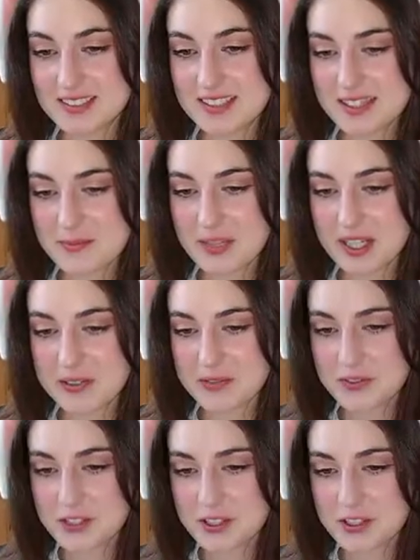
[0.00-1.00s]
It's my
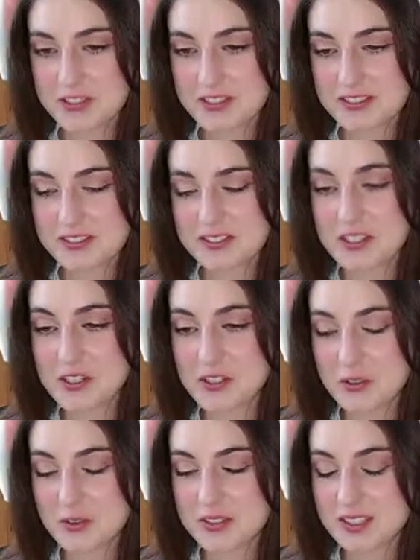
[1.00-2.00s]
fault?
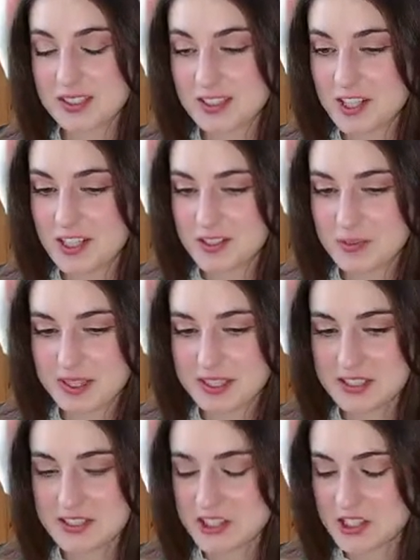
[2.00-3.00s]
No, it's not,
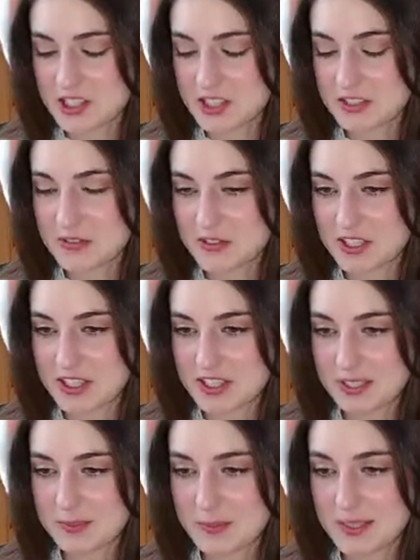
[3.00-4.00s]
bitch. Shut the fuck
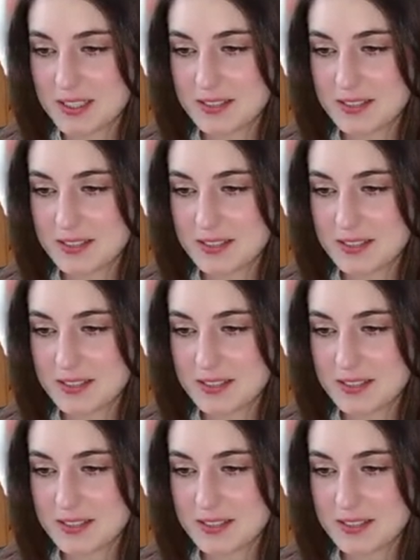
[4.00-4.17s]
up.